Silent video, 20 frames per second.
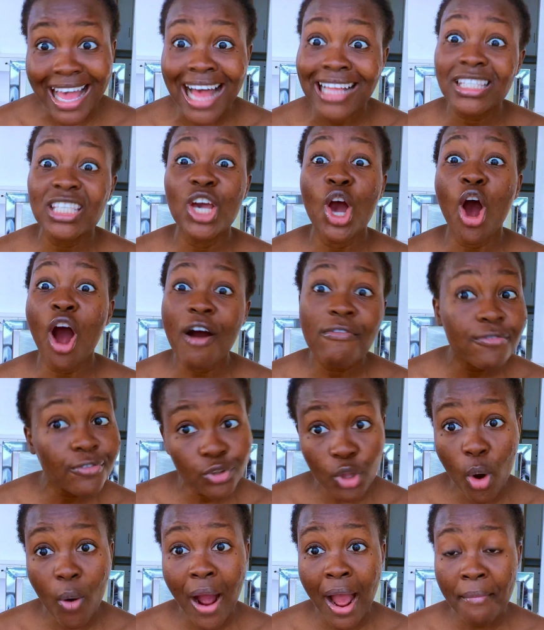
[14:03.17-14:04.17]
at the
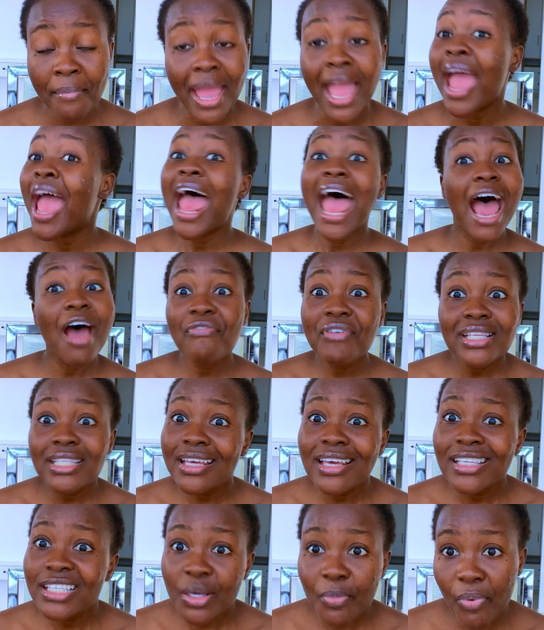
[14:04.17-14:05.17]
half, everything
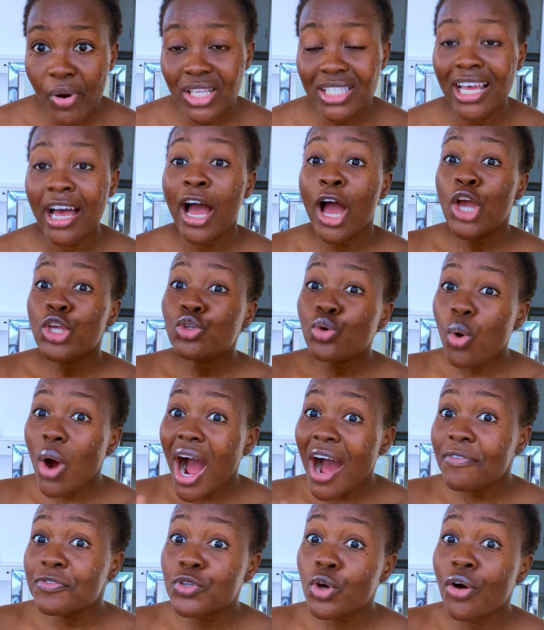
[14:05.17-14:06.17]
is important. You
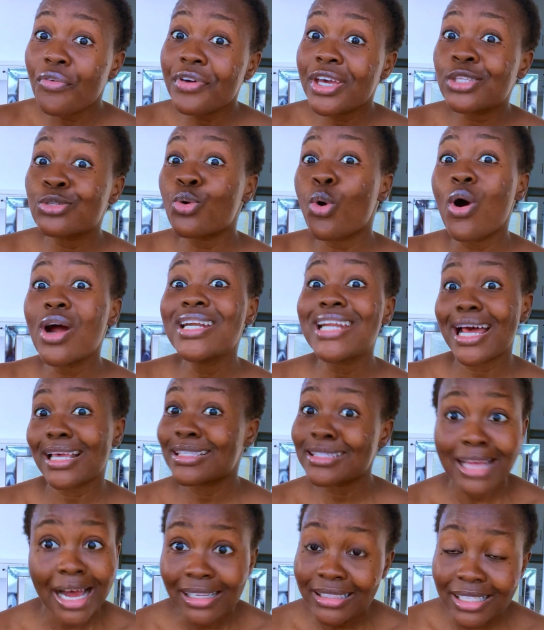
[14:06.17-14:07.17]
have to read to
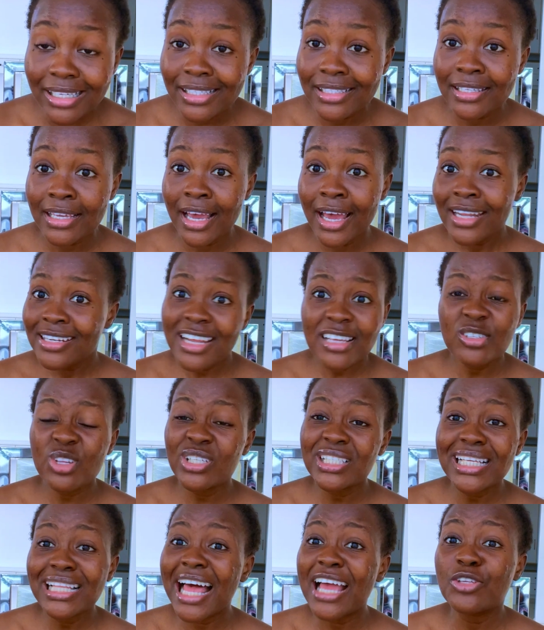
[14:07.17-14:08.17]
understand it. There's
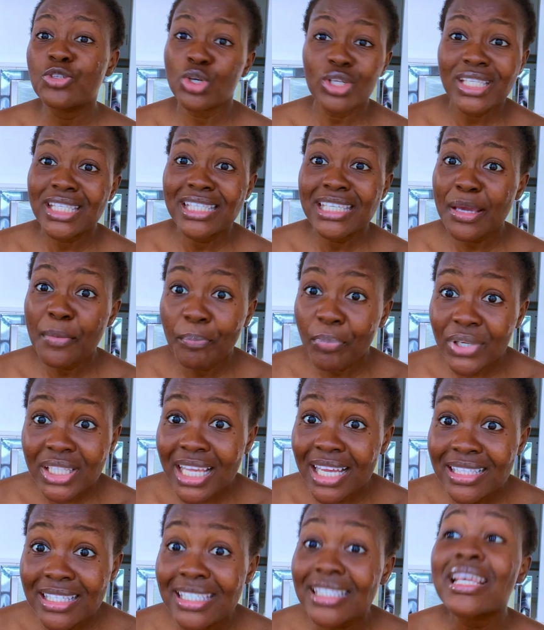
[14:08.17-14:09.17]
nothing like just the
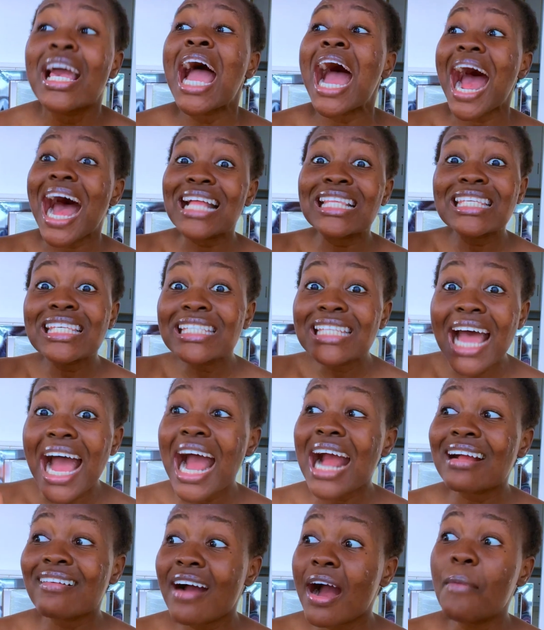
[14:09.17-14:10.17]
important things. At the
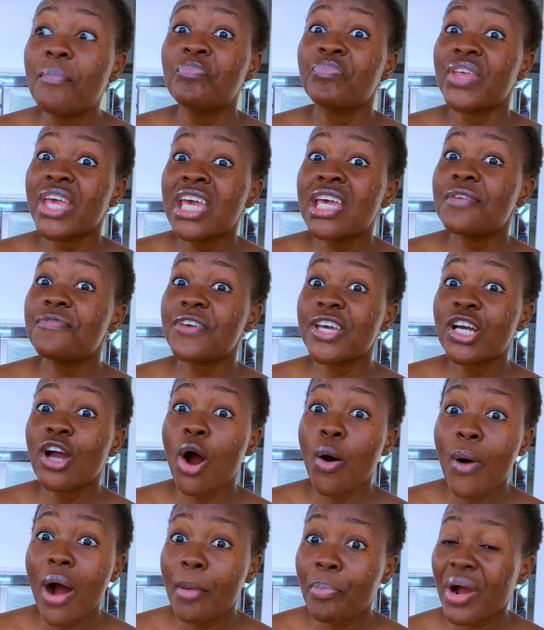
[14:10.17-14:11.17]
diagram, if you go
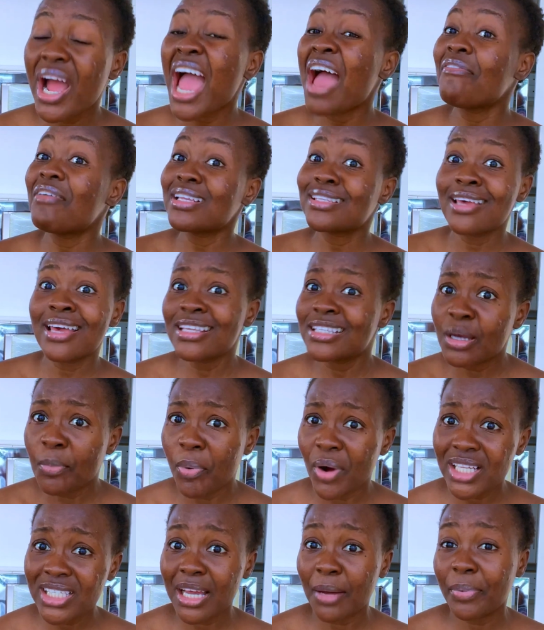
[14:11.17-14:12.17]
up, but everything is
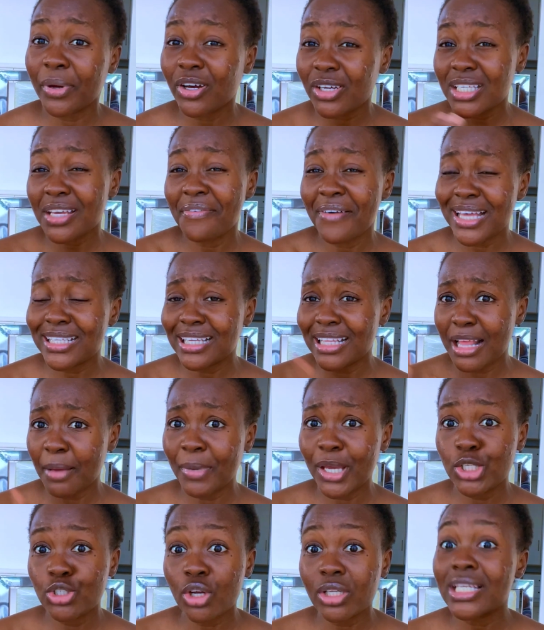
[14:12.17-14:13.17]
important, because if I say let
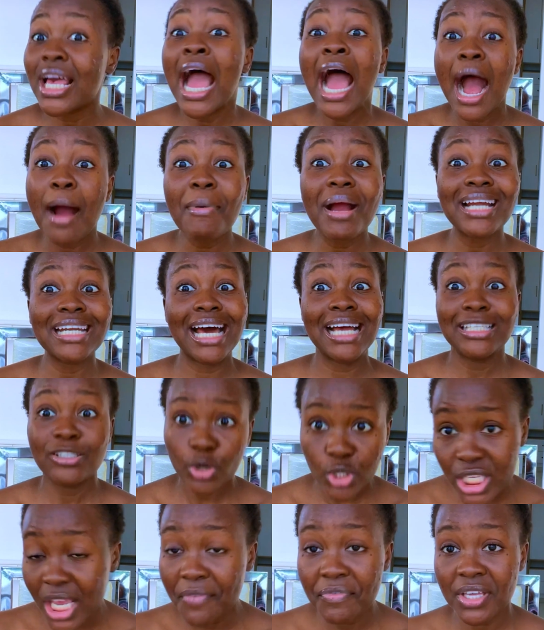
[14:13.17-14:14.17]
me jot, I'm gonna
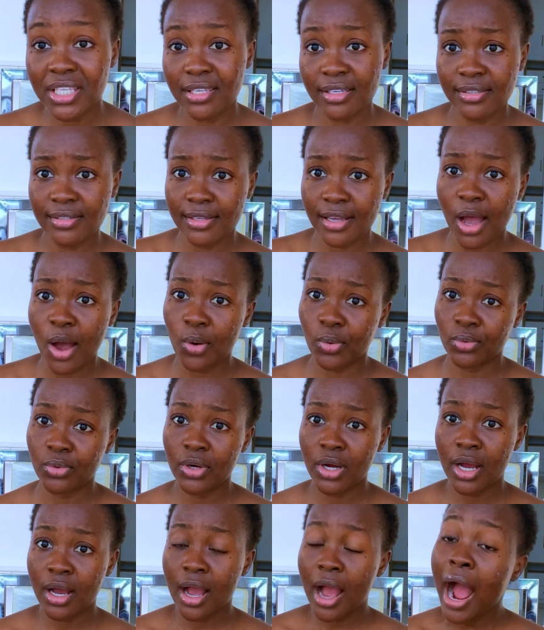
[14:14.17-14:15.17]
jot everything down.
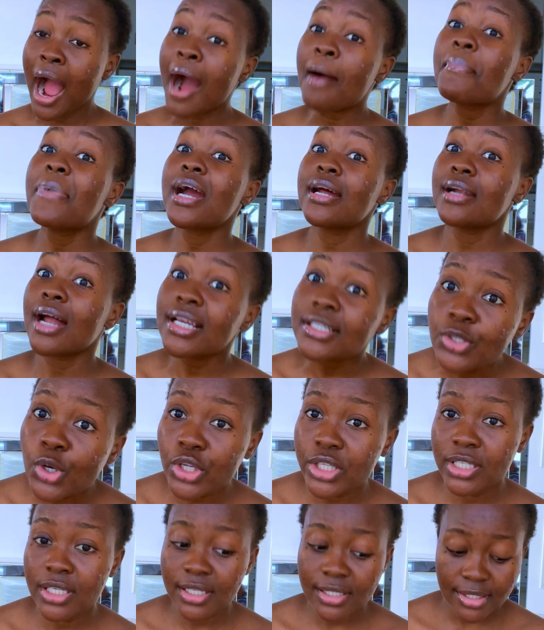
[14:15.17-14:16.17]
I'm gonna
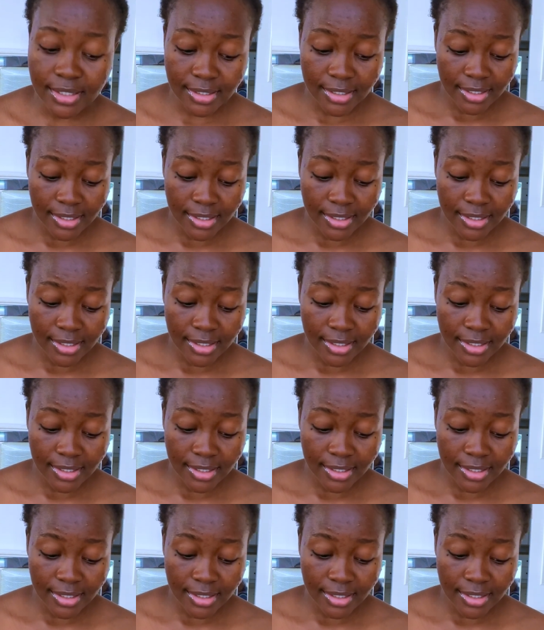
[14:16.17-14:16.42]
jot it.